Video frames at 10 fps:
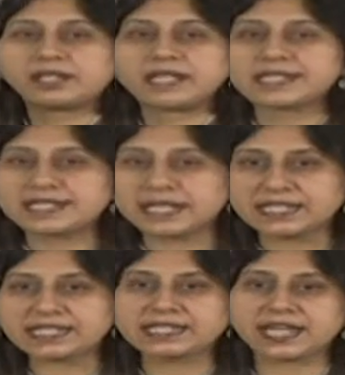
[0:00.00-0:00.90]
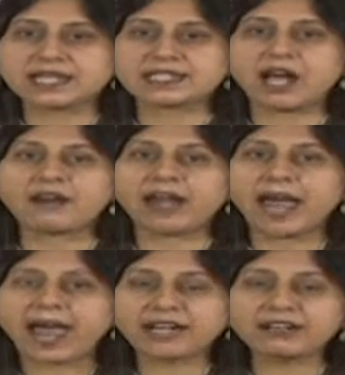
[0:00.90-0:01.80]
statistics are
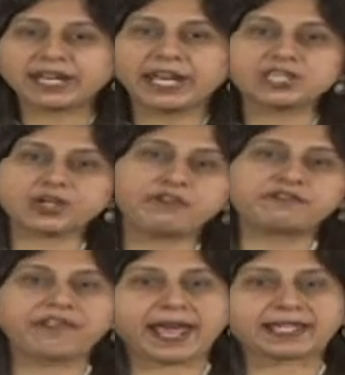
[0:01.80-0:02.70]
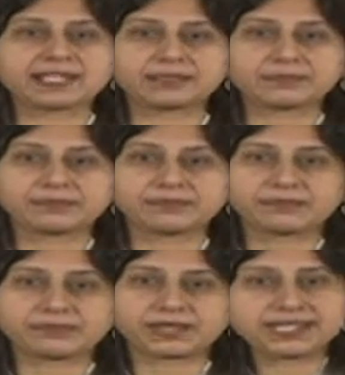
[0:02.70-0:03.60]
aggregate of facts.
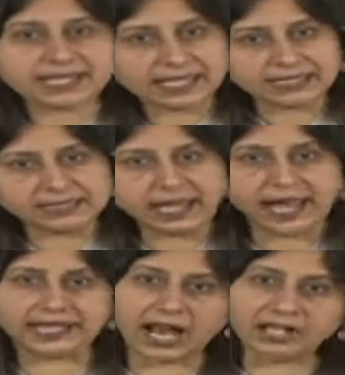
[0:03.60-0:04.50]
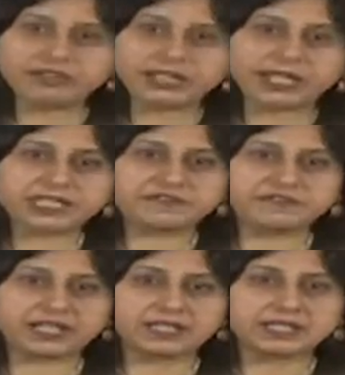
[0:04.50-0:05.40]
Single and unrelated
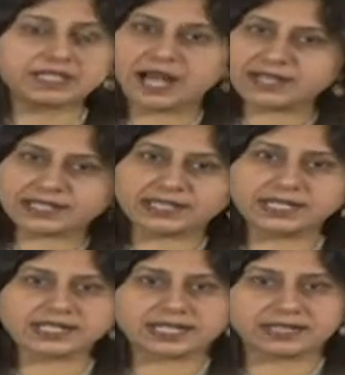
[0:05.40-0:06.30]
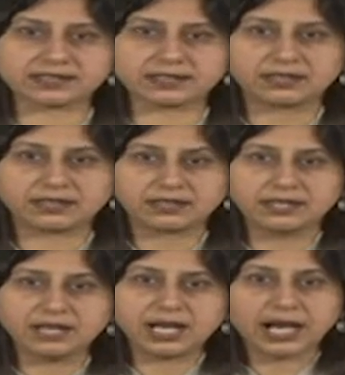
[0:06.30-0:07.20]
figures are statistics.
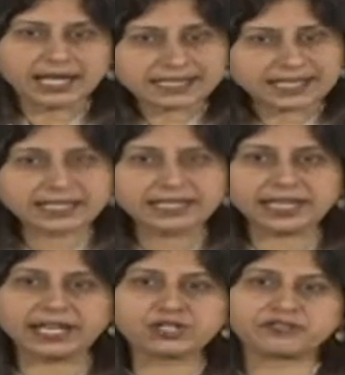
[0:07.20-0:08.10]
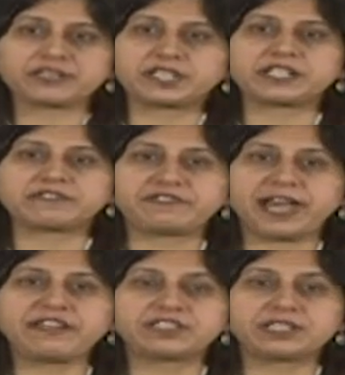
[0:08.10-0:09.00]
A single age of
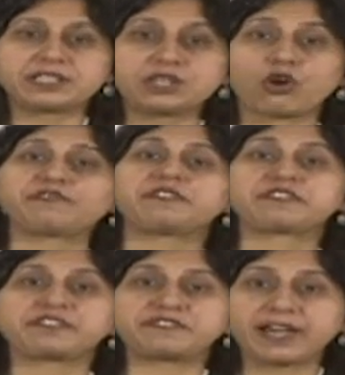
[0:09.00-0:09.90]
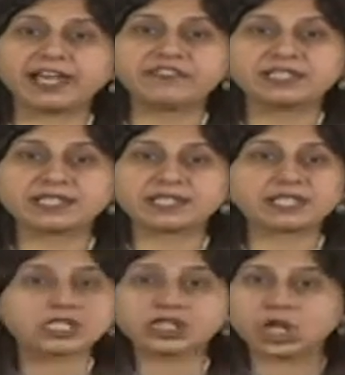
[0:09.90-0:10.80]
35 years or 55 years
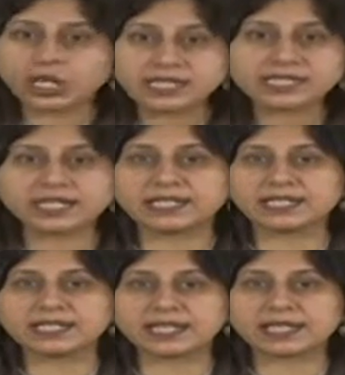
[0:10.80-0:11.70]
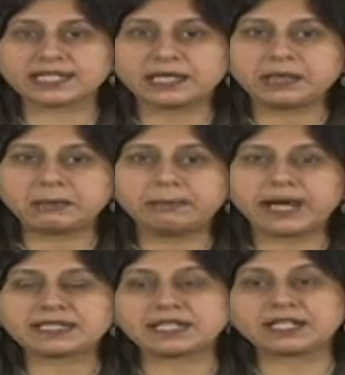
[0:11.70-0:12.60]
is not a statistics
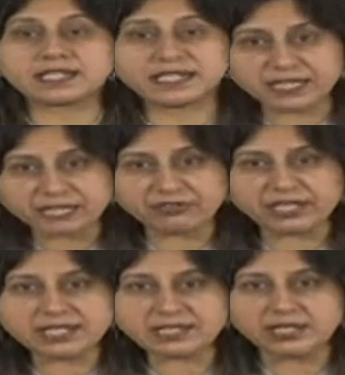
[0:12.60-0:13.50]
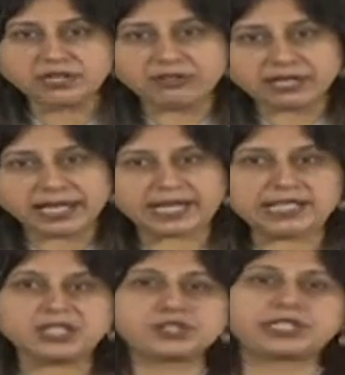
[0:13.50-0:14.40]
but a series
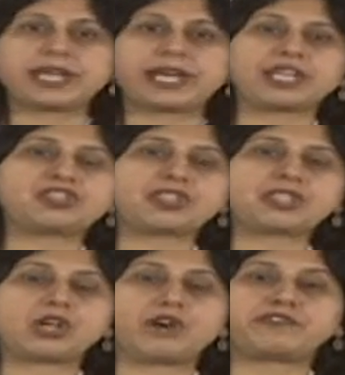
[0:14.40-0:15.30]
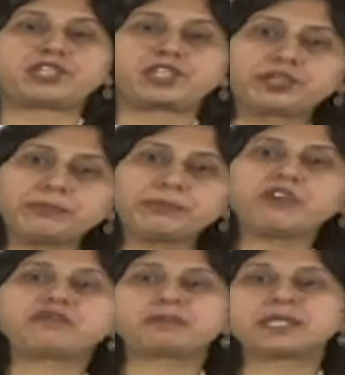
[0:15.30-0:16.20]
relating to the ages of a group
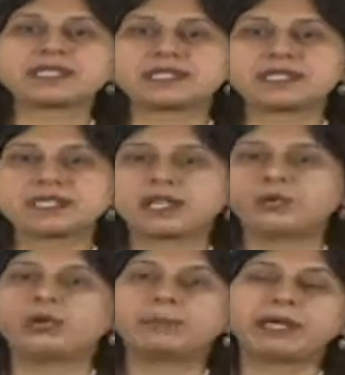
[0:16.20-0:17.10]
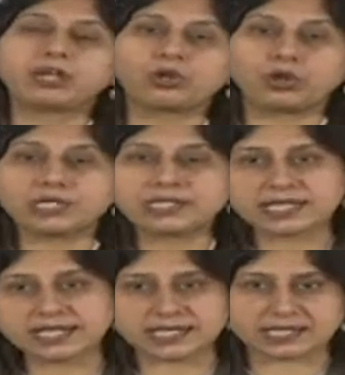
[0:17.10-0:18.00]
of persons would be called
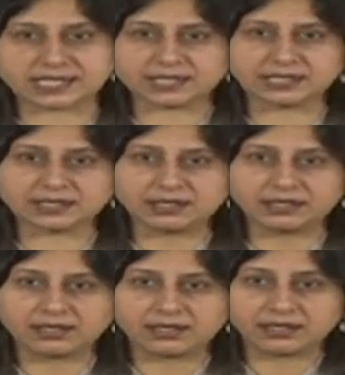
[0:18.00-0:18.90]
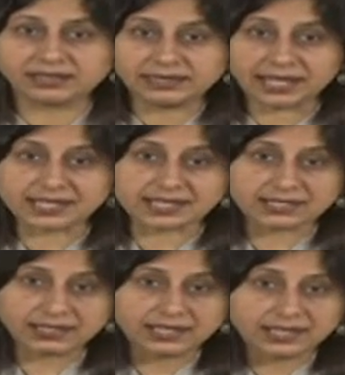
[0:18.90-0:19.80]
statistics. Thus,
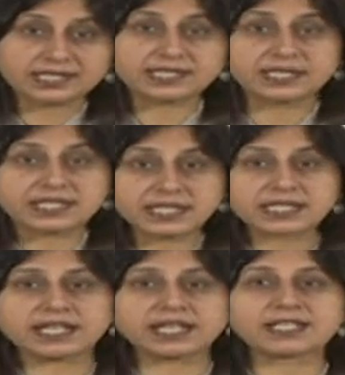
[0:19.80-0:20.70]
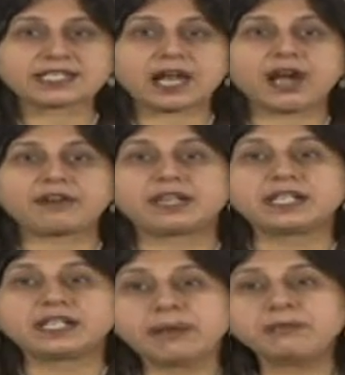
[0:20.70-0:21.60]
statistics are a
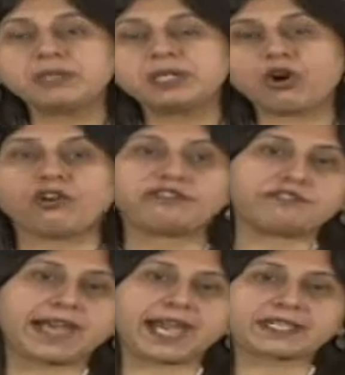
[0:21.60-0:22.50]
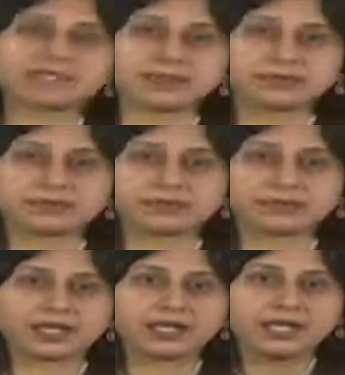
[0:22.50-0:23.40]
number of facts.
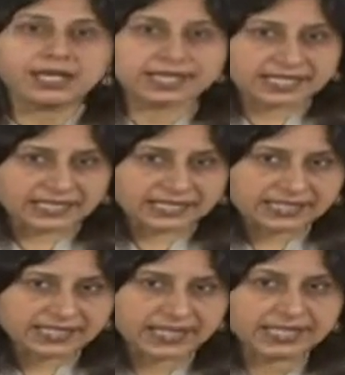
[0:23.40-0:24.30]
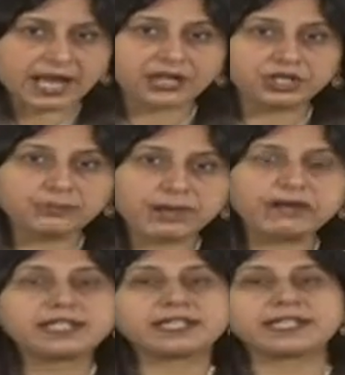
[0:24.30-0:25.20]
Statistics are
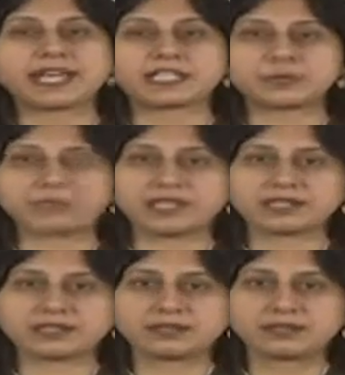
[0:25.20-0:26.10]
numerically expressed.